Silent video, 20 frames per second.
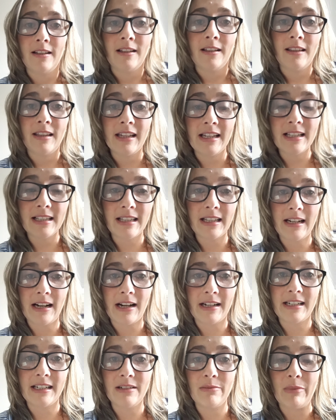Things that
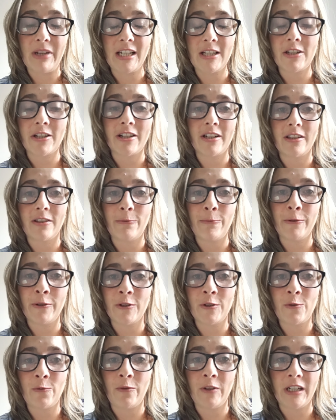I didn't mention in the
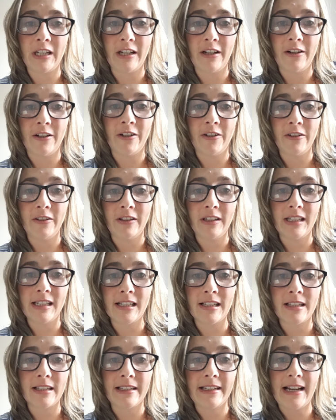first video
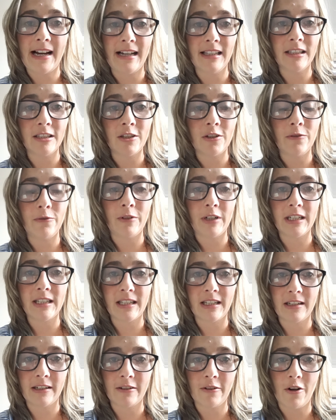is now that you've
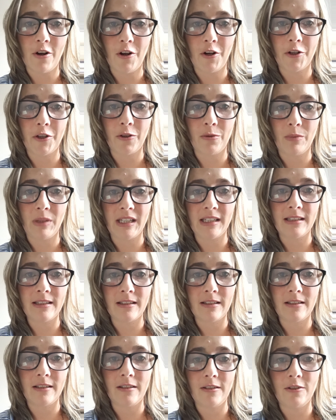written an
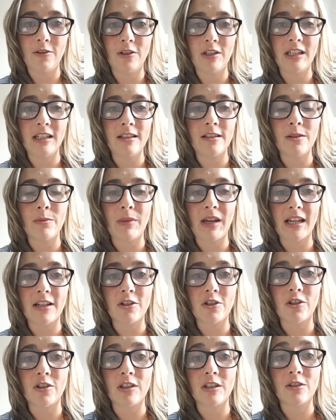argument, you need to make
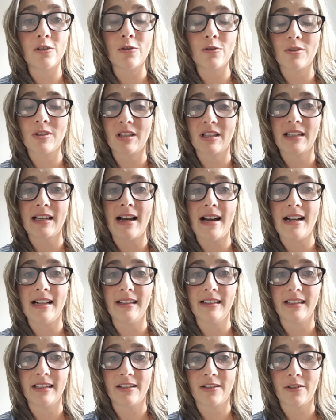sure that your
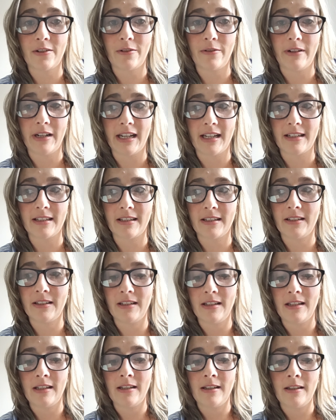style is correct.
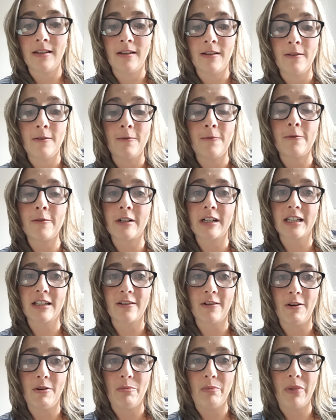For
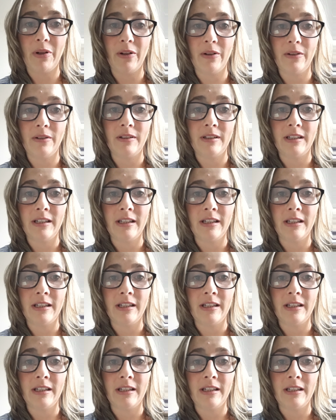example,